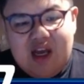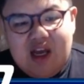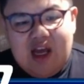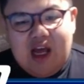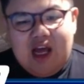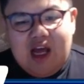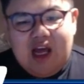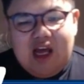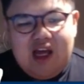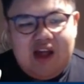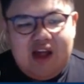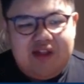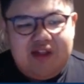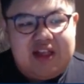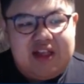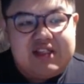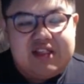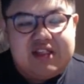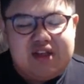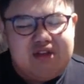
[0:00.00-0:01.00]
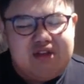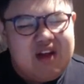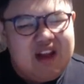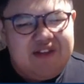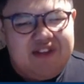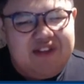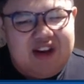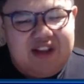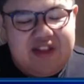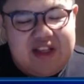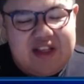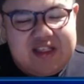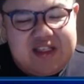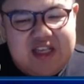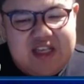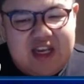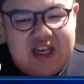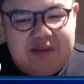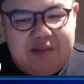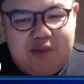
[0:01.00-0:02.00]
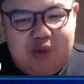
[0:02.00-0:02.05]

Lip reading: That's irrelevant in this deck.